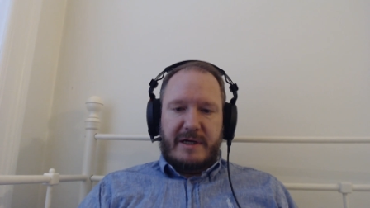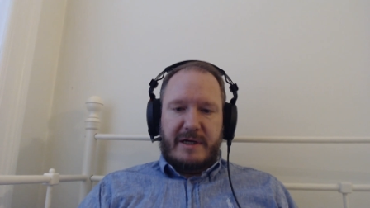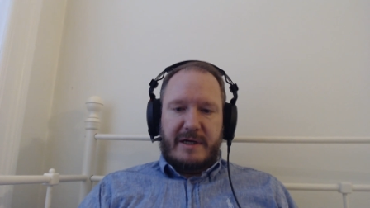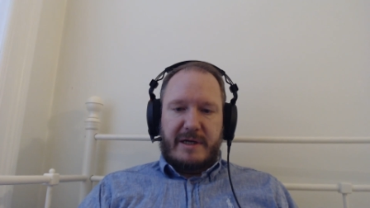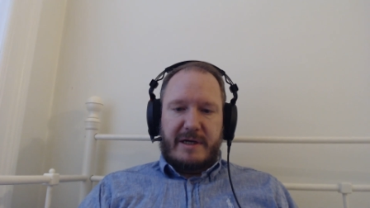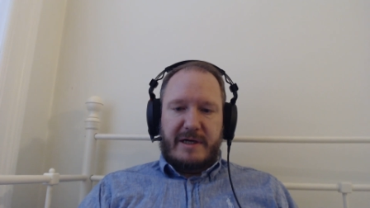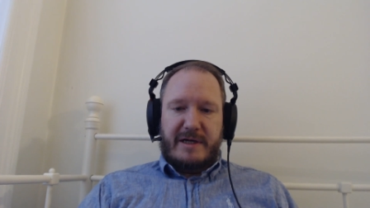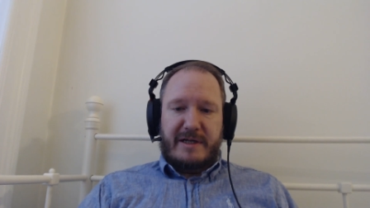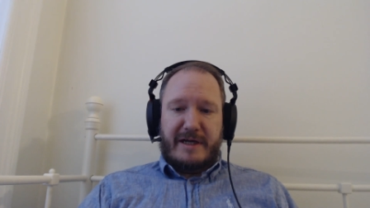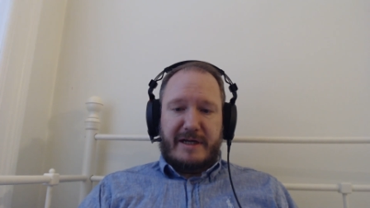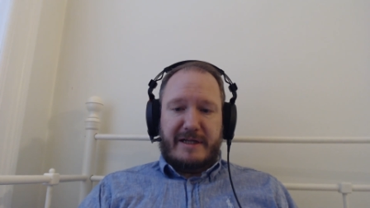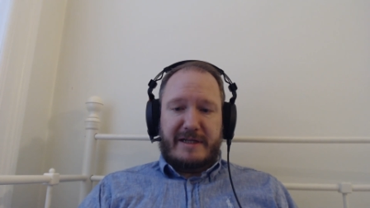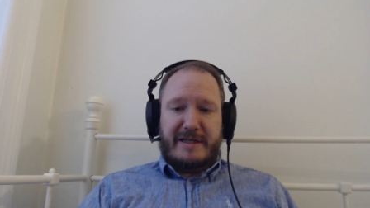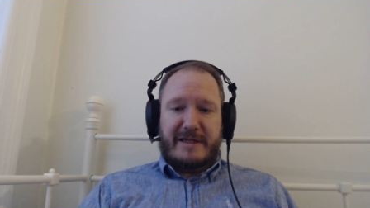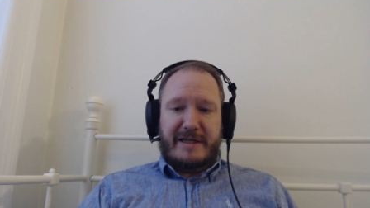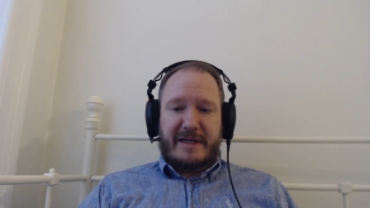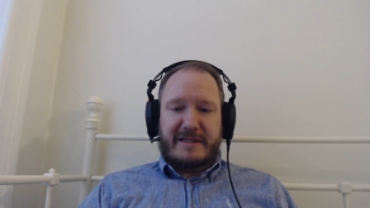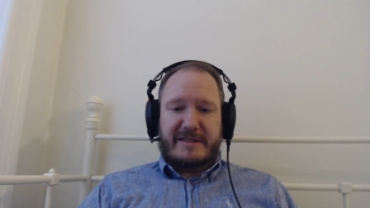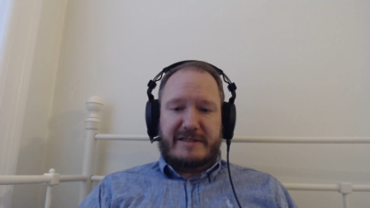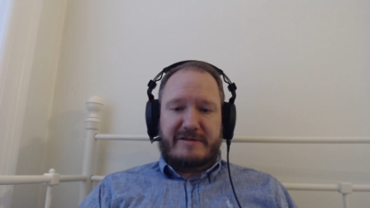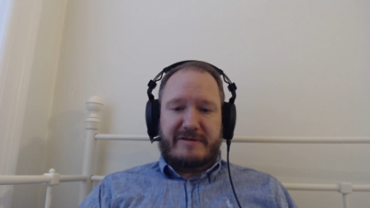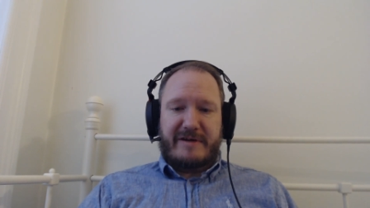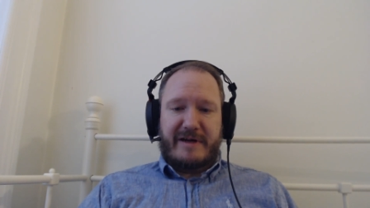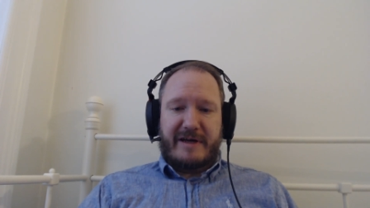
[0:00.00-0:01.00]

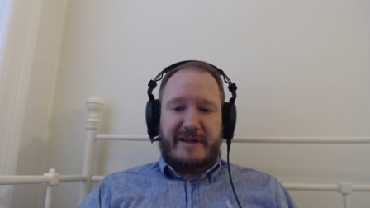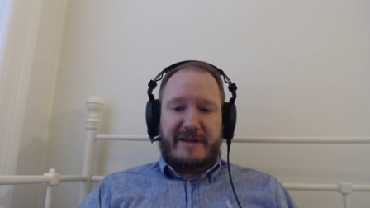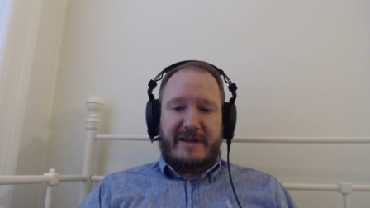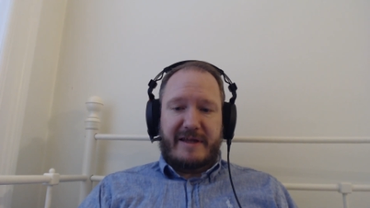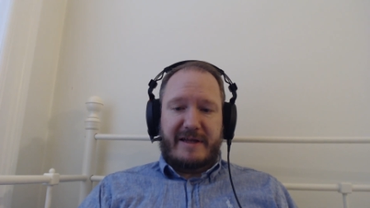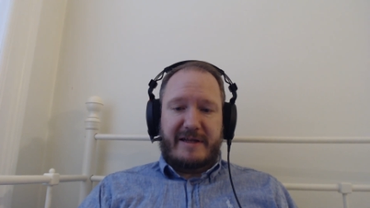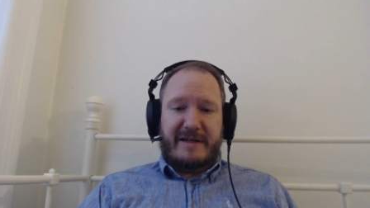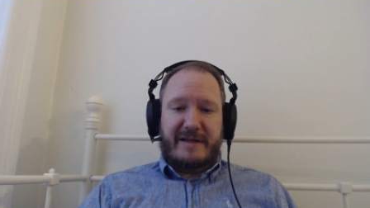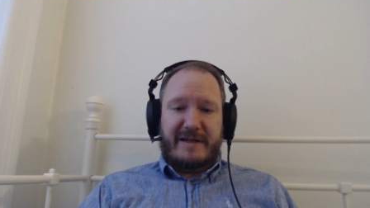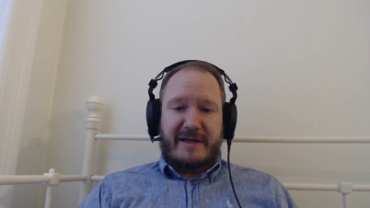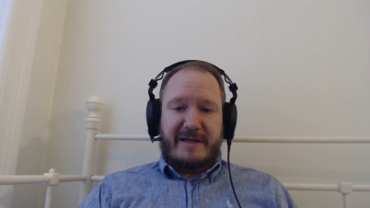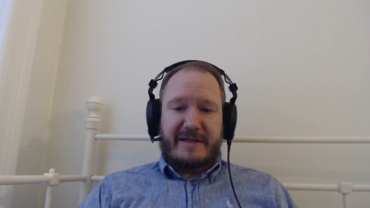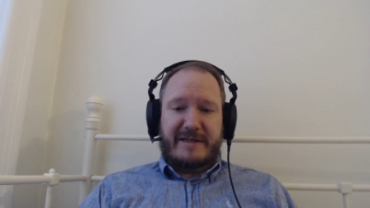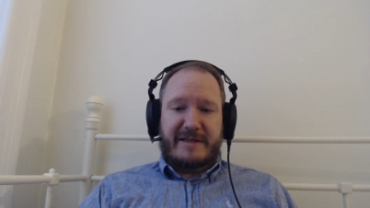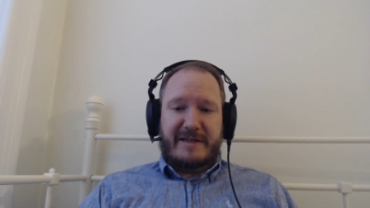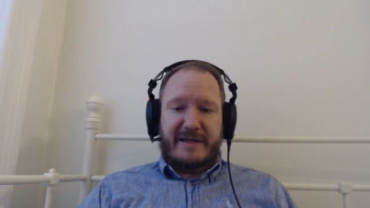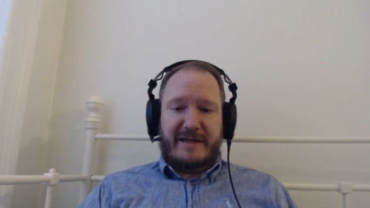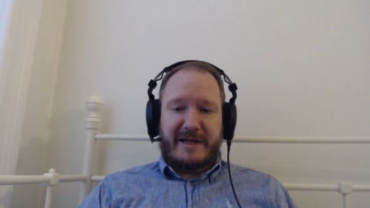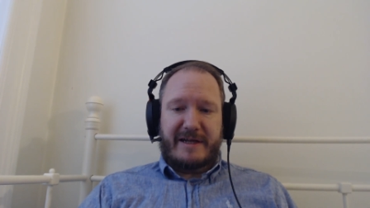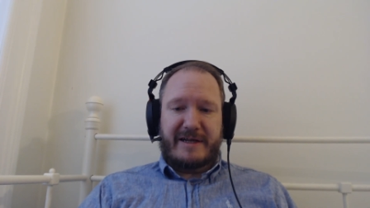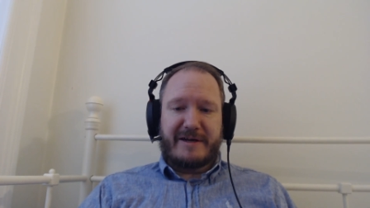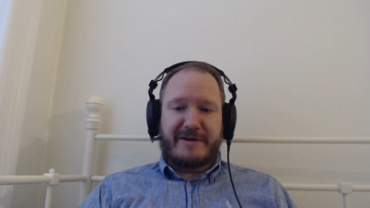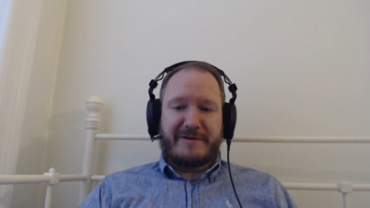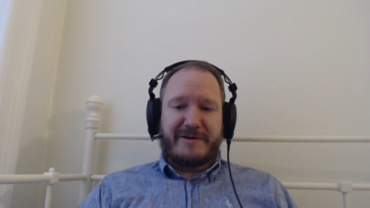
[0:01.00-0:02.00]
99 strength and
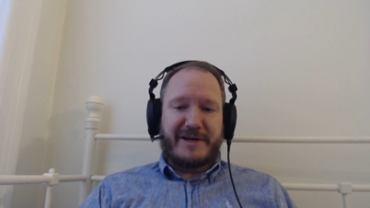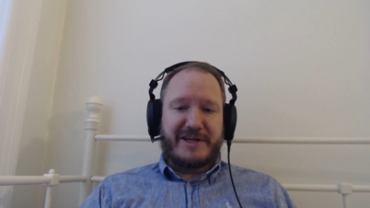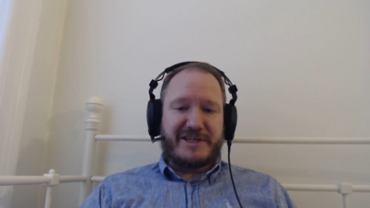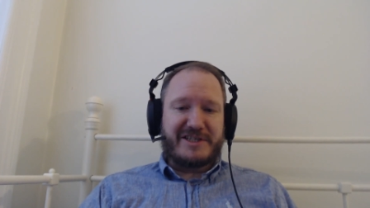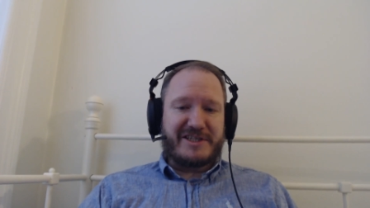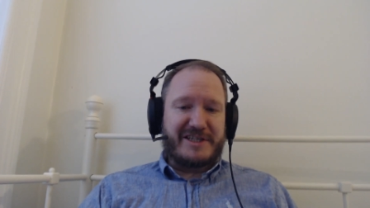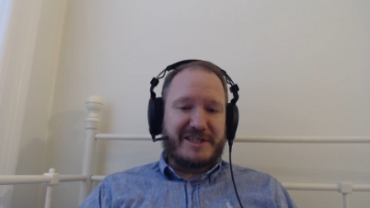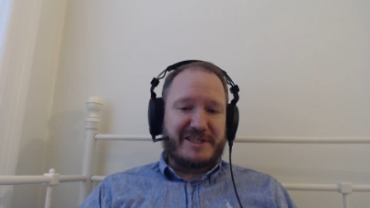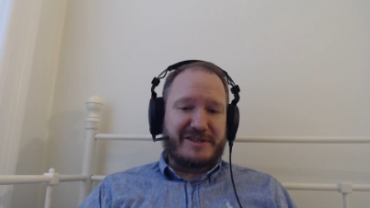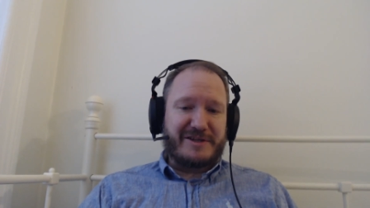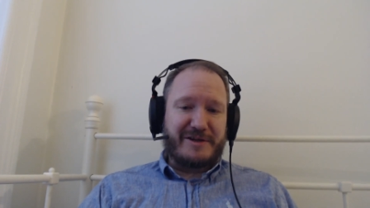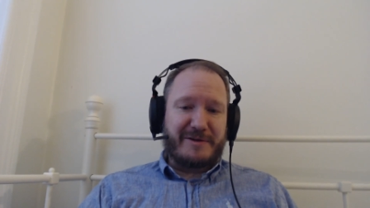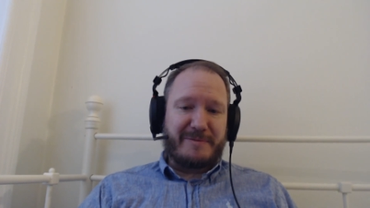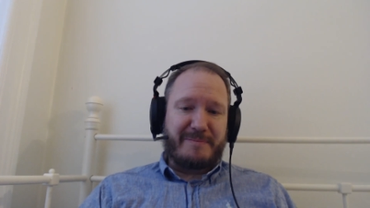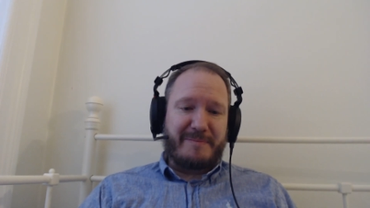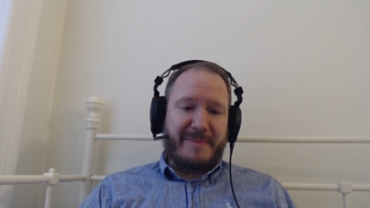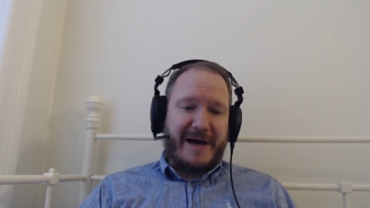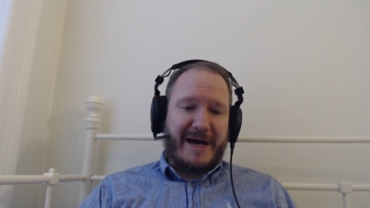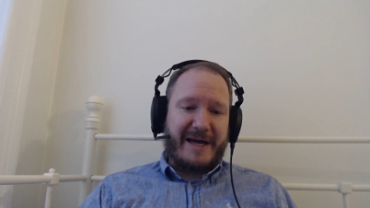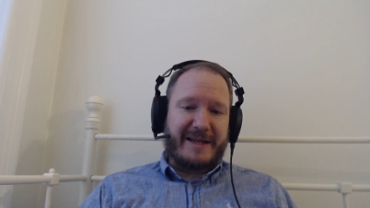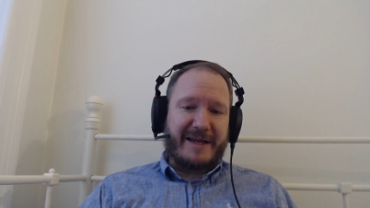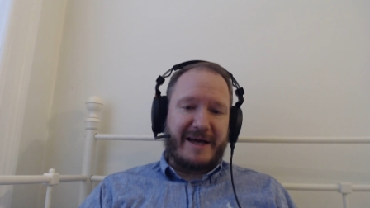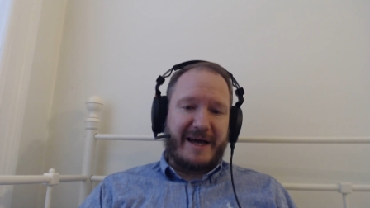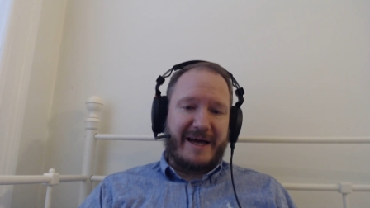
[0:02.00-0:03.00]
99 aggression is not
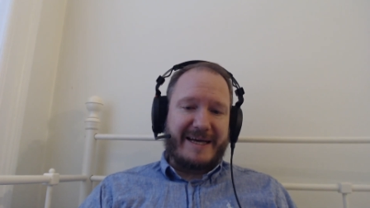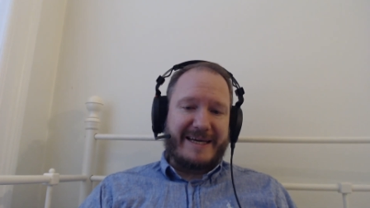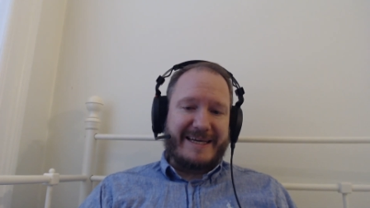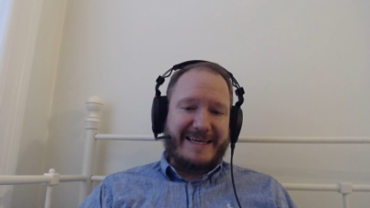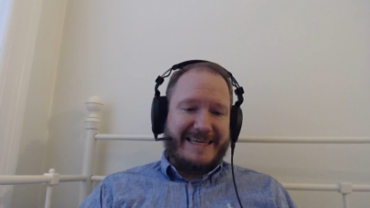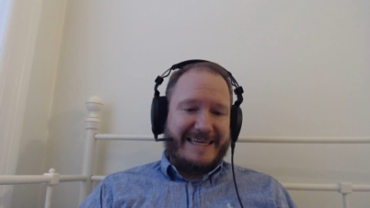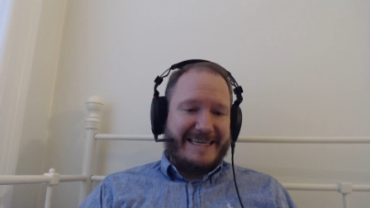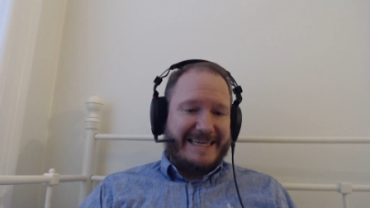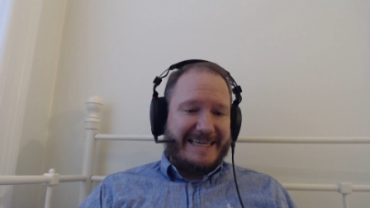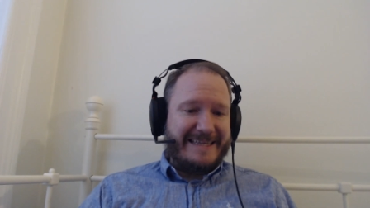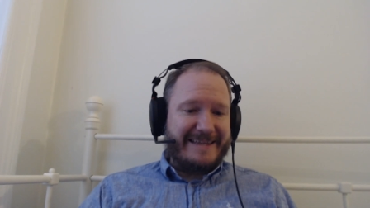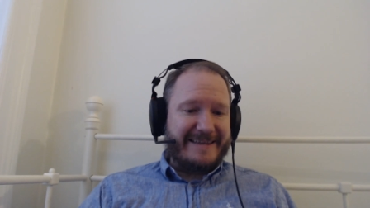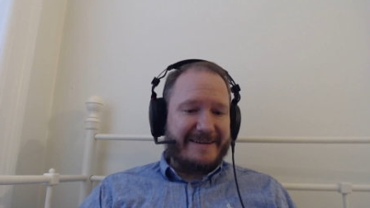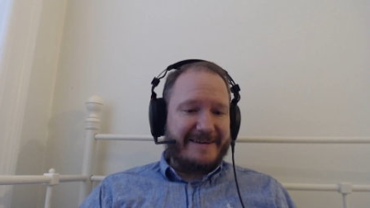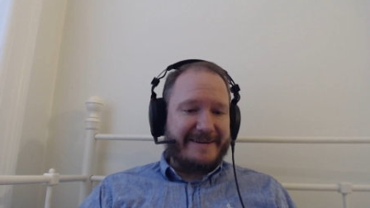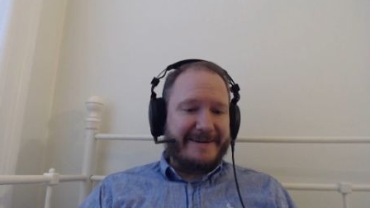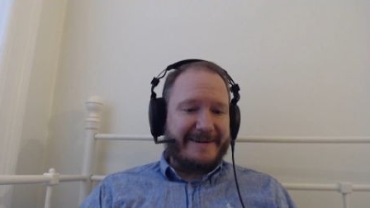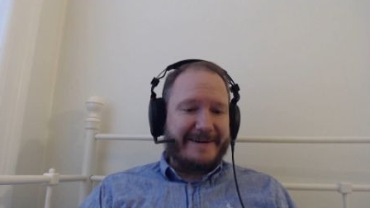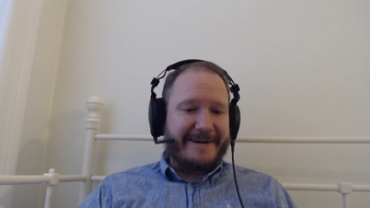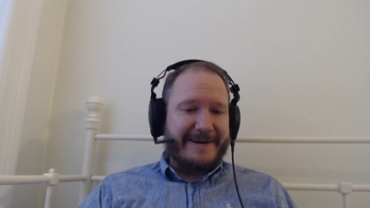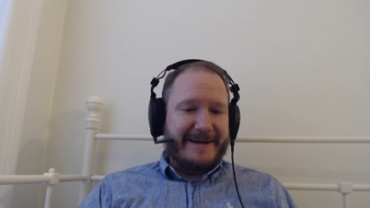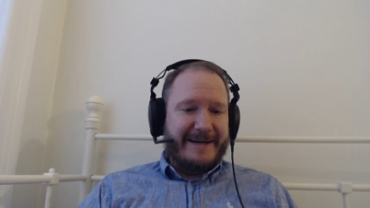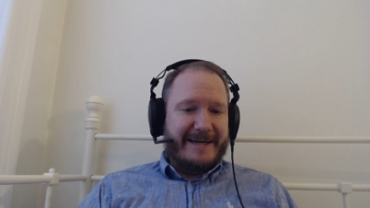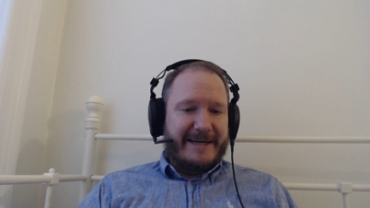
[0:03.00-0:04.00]
bad
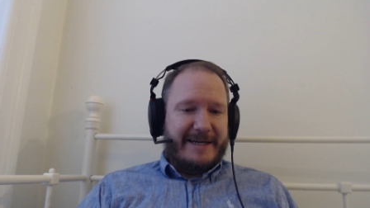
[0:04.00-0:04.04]
either.